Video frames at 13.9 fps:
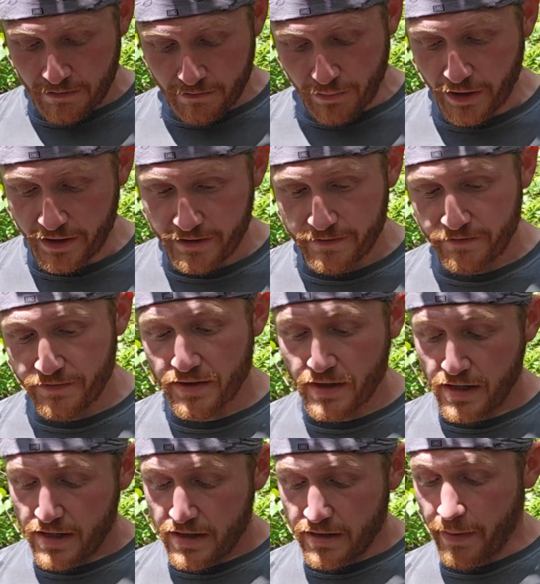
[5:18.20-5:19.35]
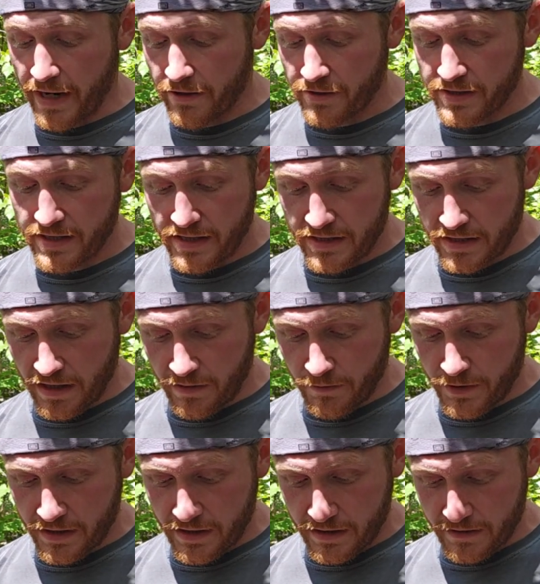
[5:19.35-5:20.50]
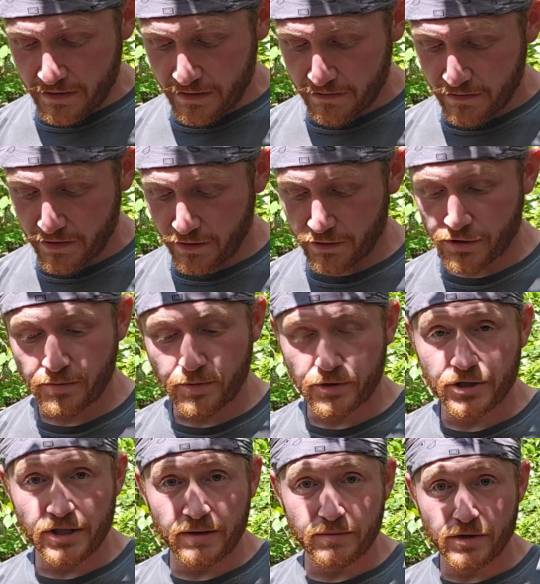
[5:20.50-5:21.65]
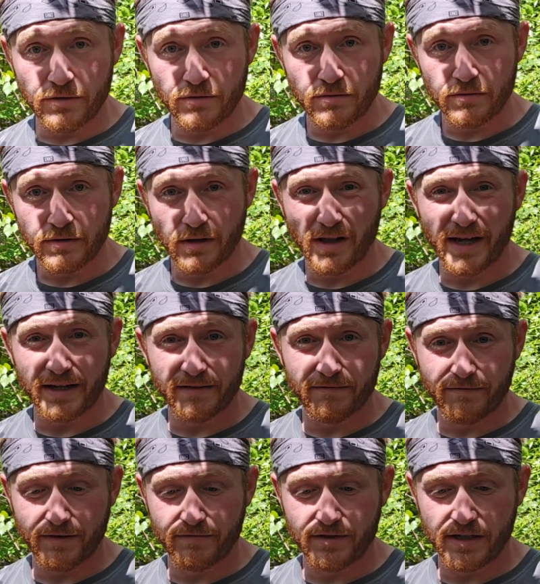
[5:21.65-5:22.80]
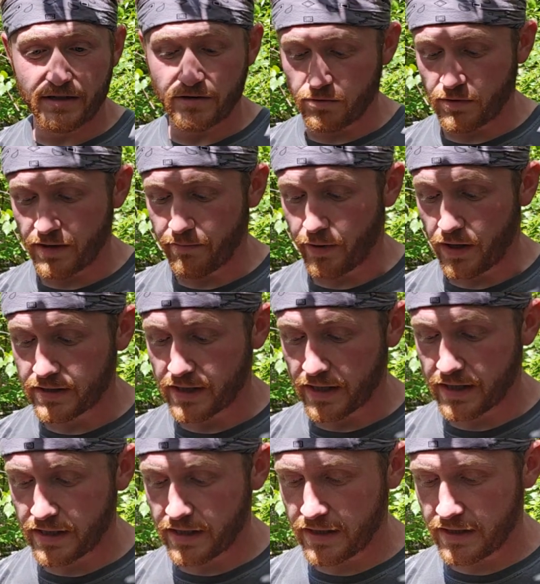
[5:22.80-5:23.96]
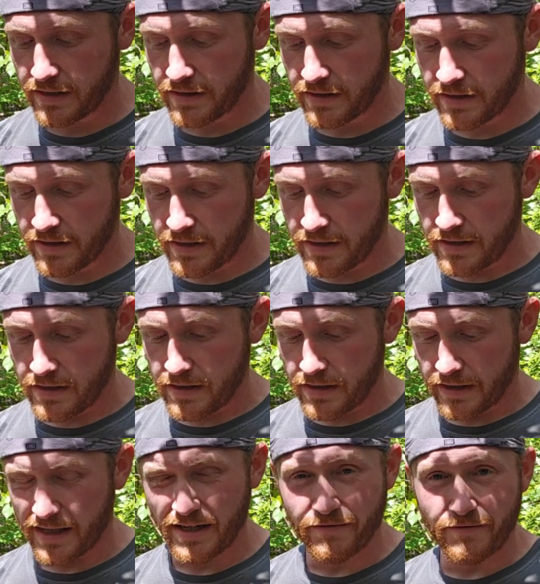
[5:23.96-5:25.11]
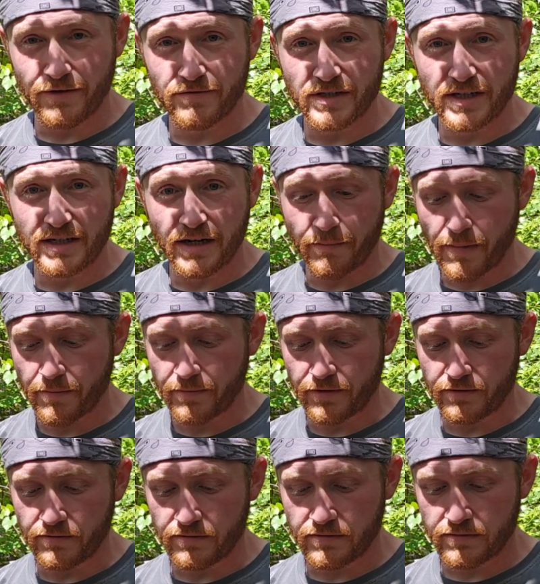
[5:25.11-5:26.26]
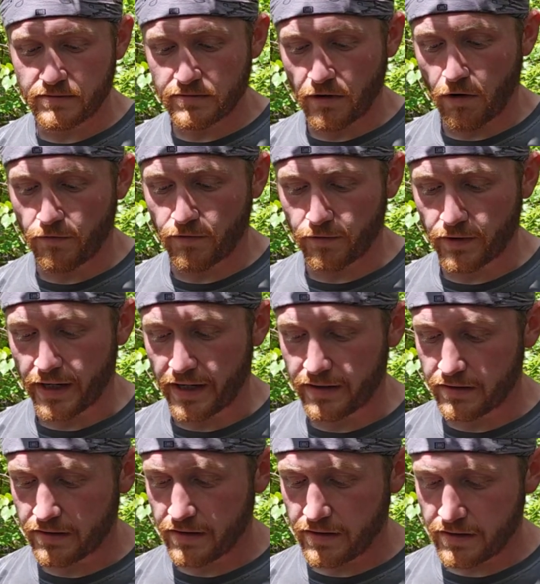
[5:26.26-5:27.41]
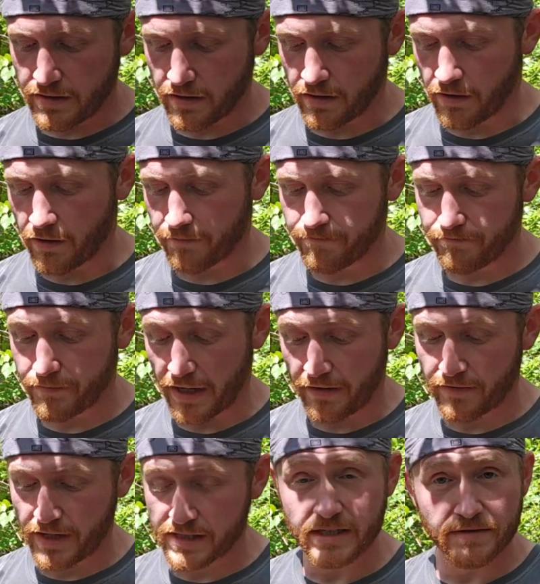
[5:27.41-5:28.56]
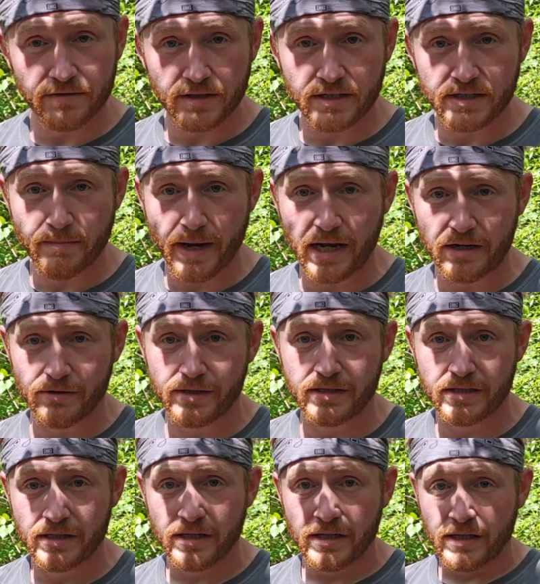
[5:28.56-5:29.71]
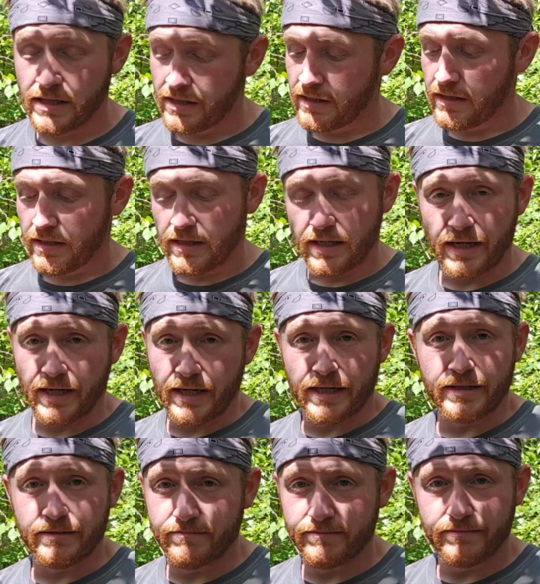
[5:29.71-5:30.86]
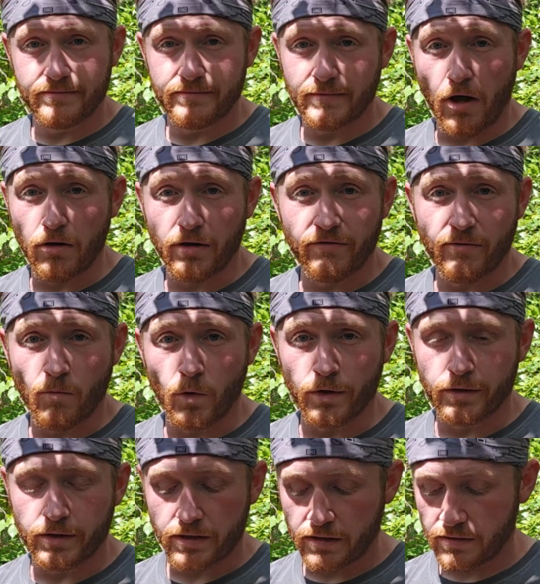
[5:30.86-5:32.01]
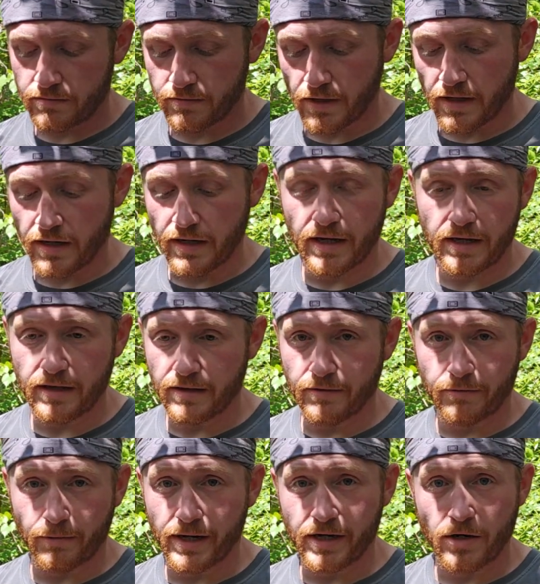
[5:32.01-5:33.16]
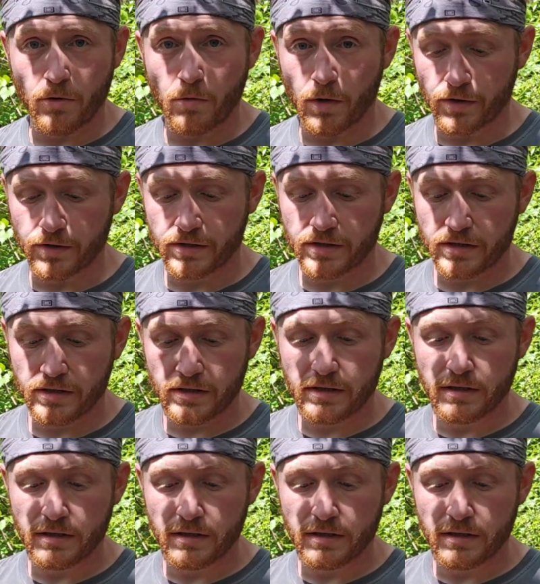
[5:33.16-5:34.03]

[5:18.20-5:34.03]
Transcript: But the batteries that these come with are super cheap too. They're like 15 to 20 bucks, I think. I think 15. I might be off on that. But I've got several of these batteries, and all of them work. The radio works.